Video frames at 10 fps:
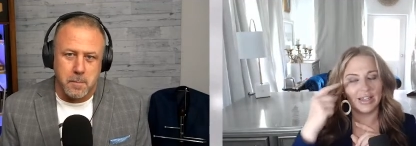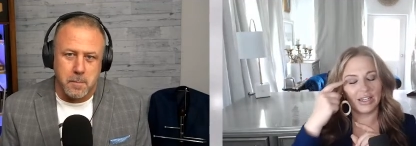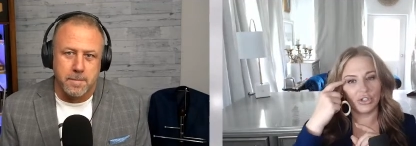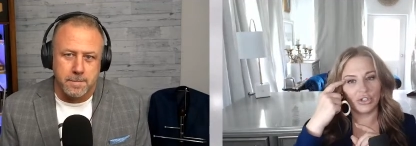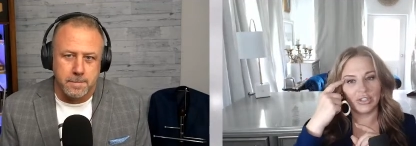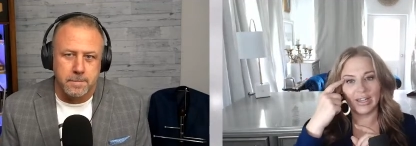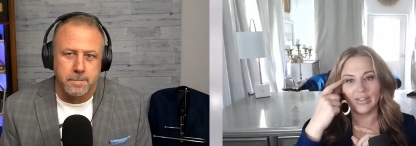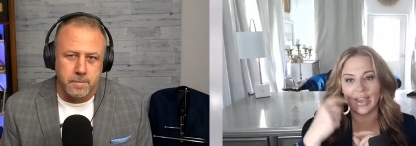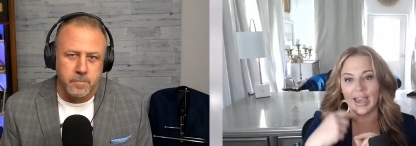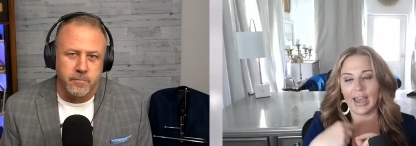Speaker 1: to understand
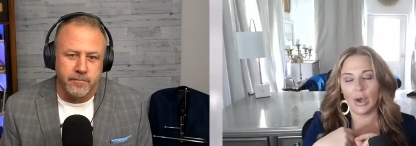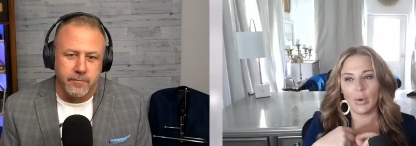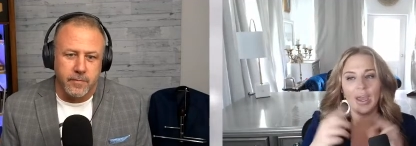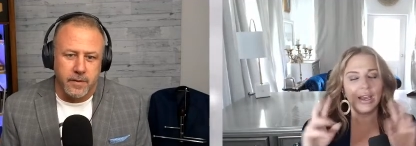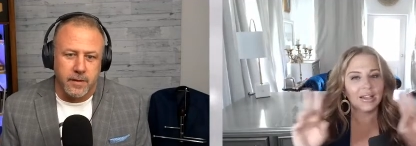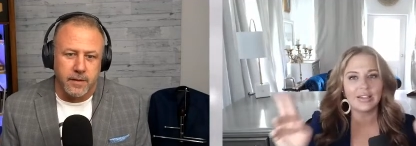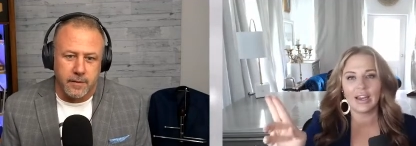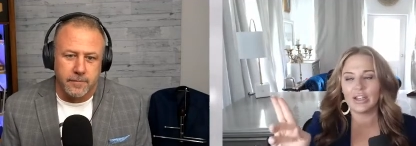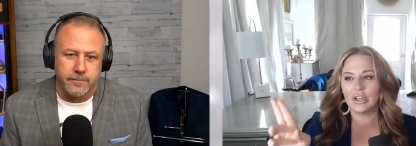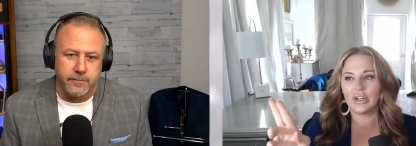that how it's
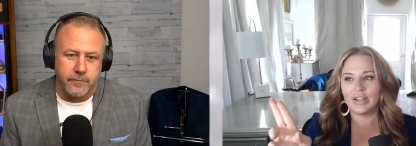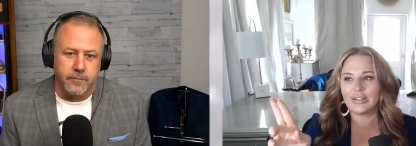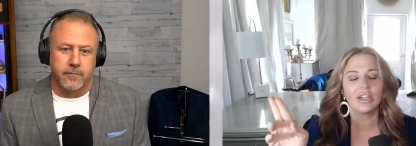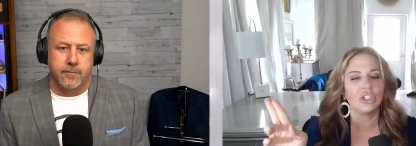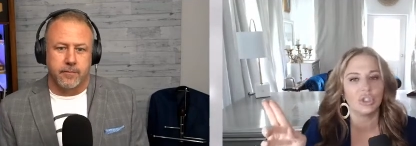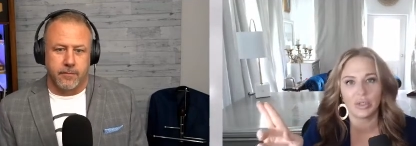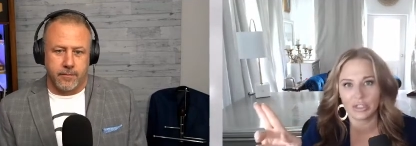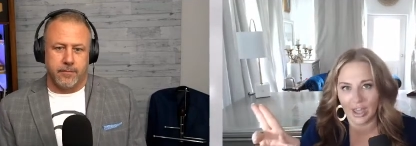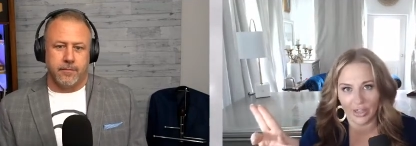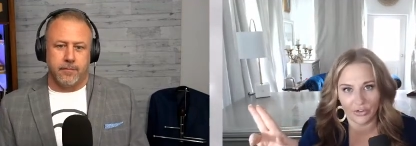not. It's not due unto
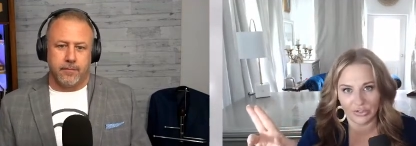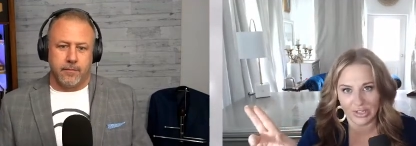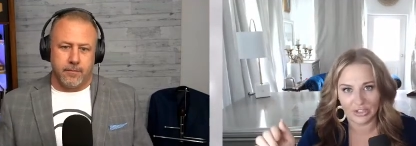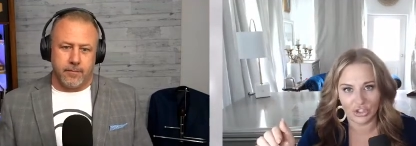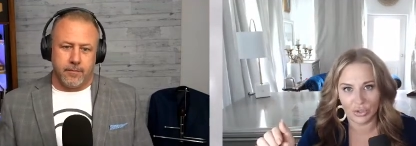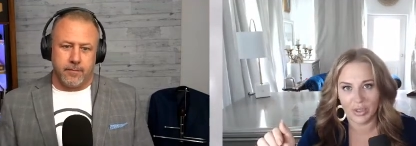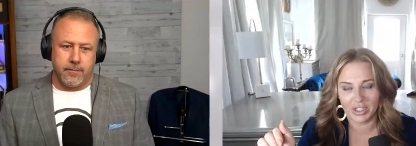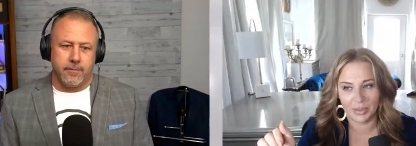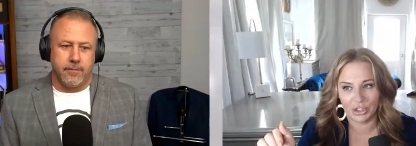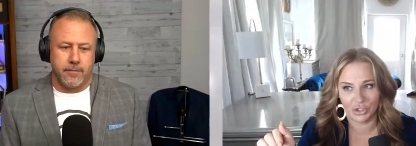others as you want
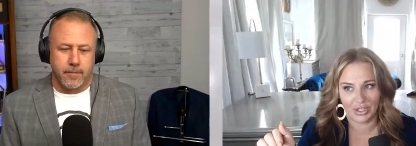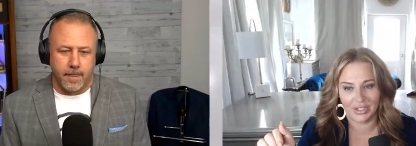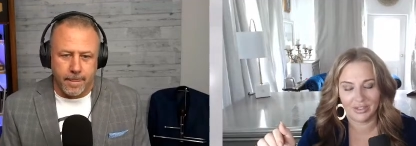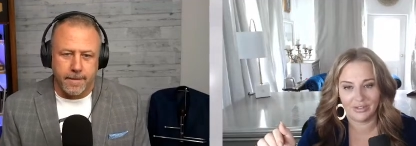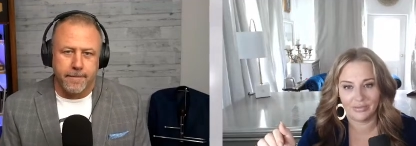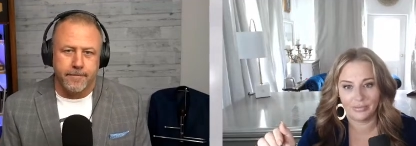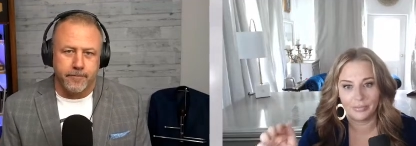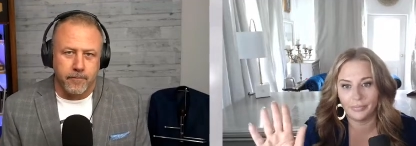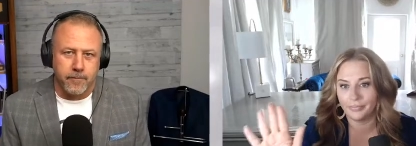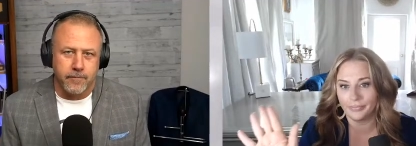to be treated.
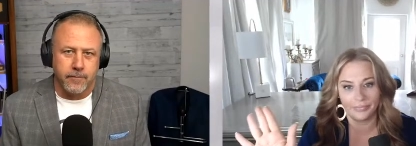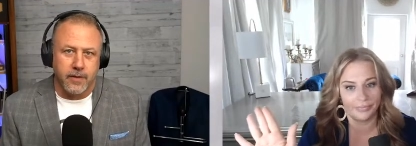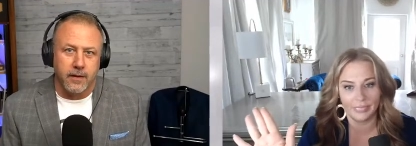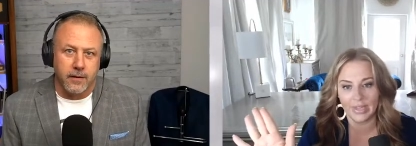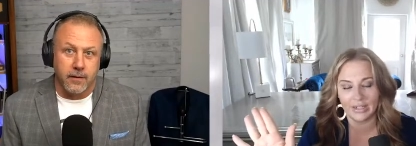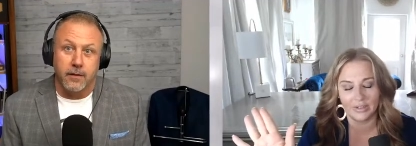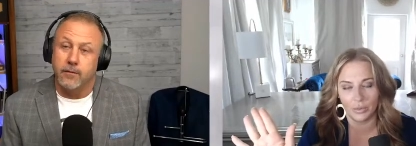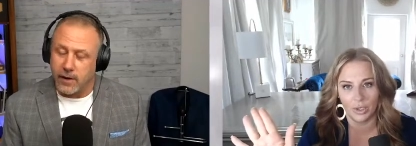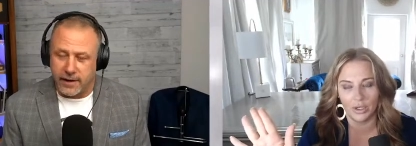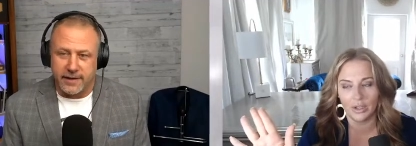That right.
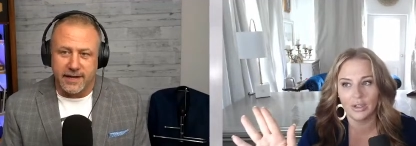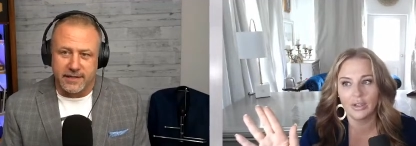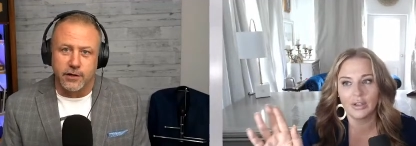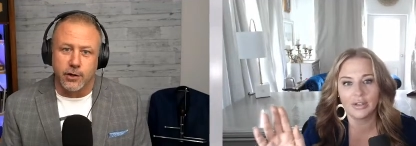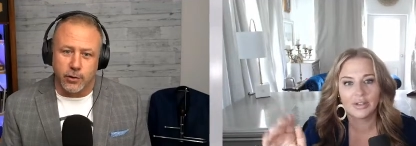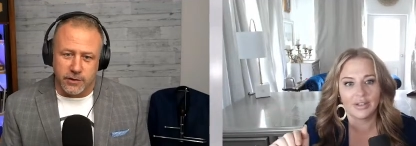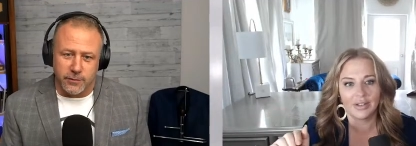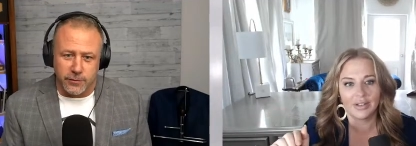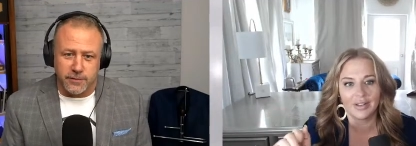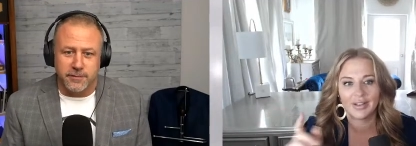That's
Speaker 2: the golden rule.
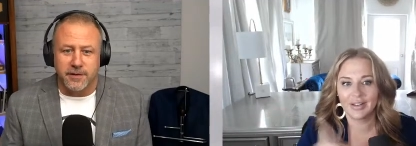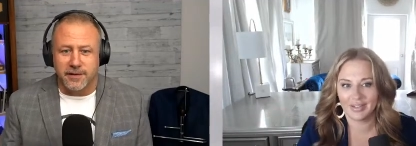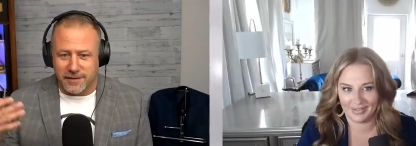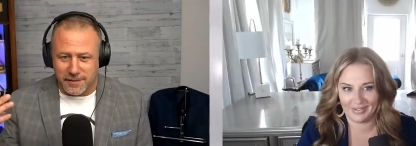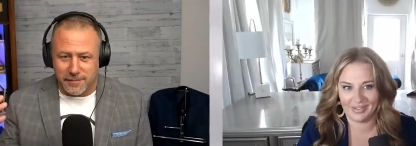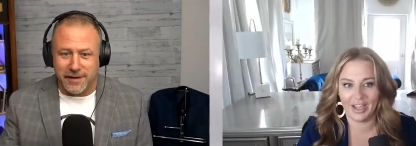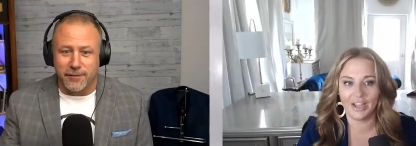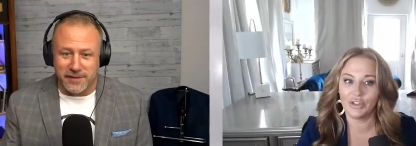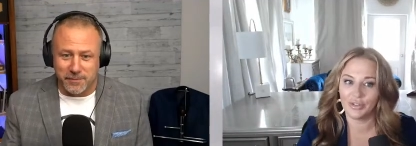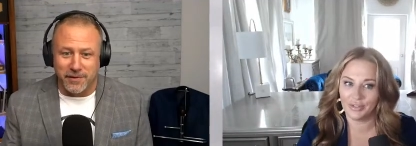The better one's
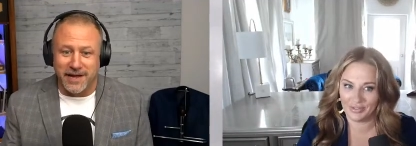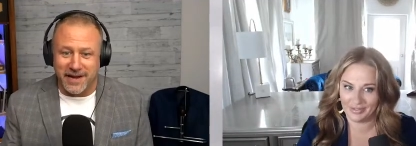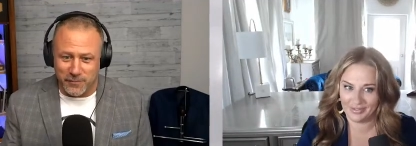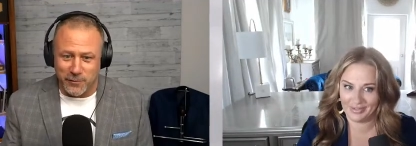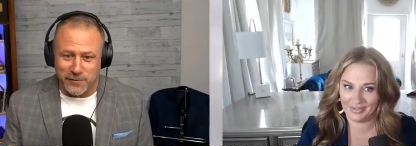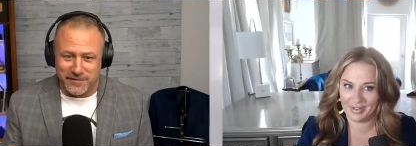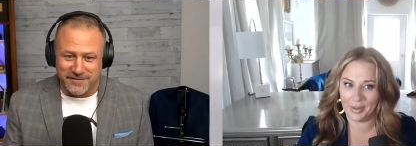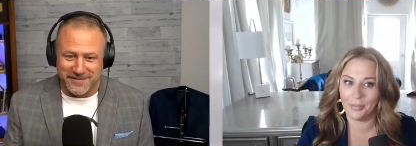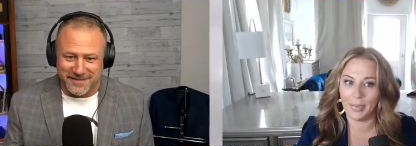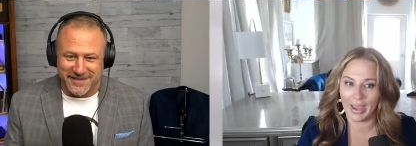platinum rule.
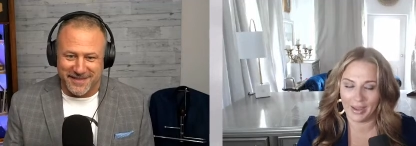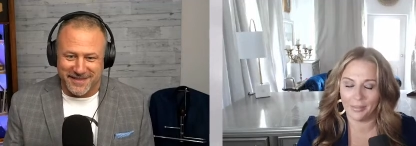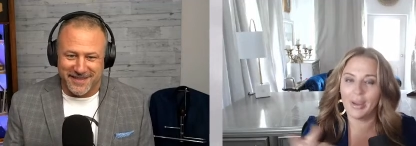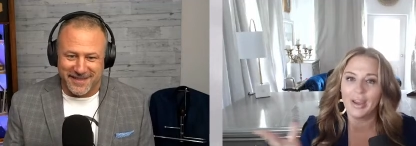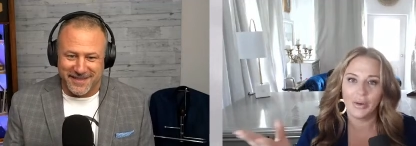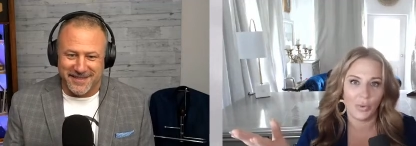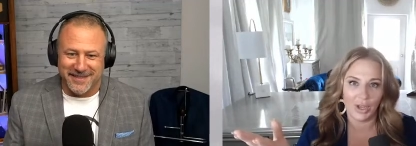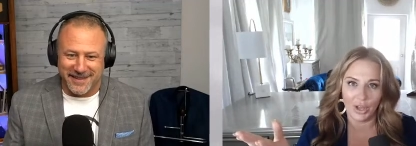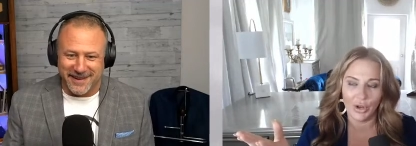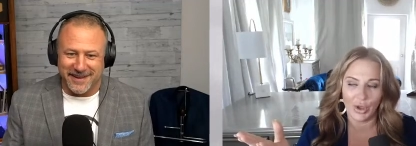
Speaker 1: Bam. We
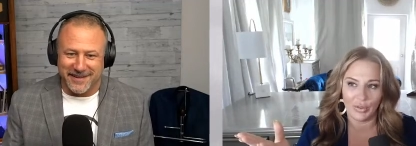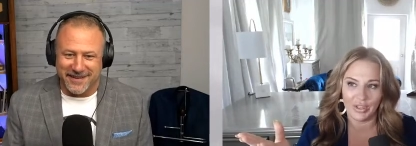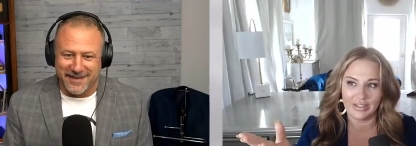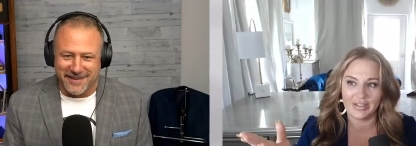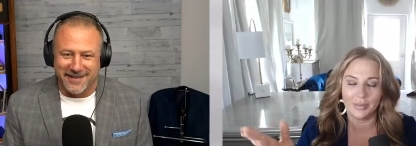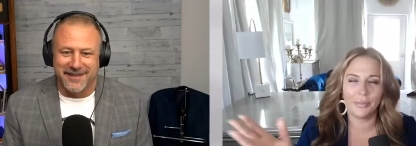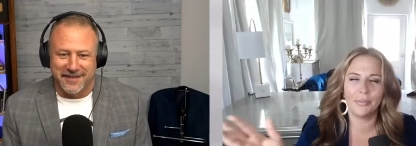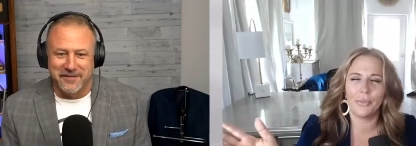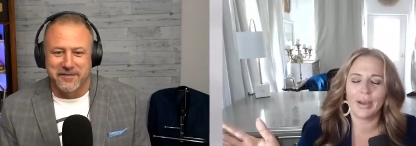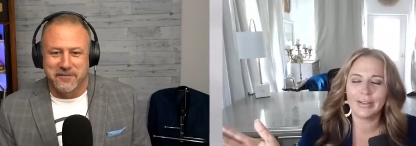all know this.
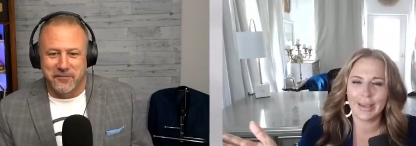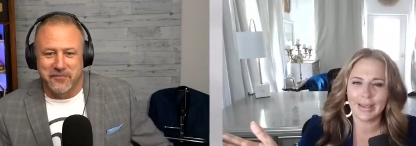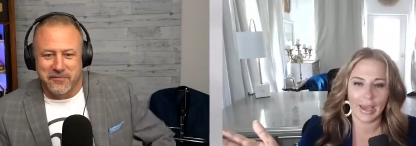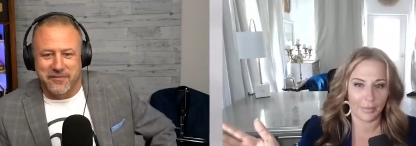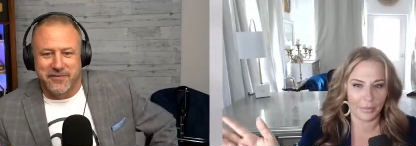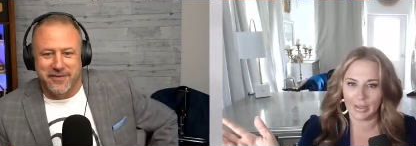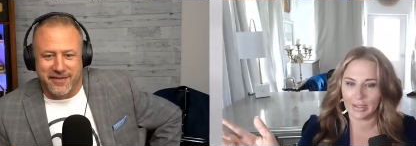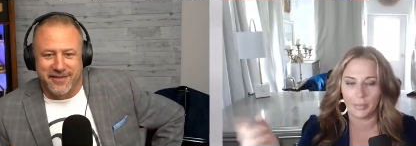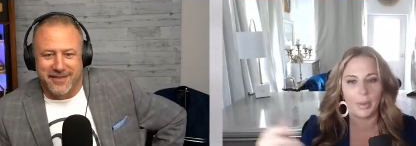I say that, but then like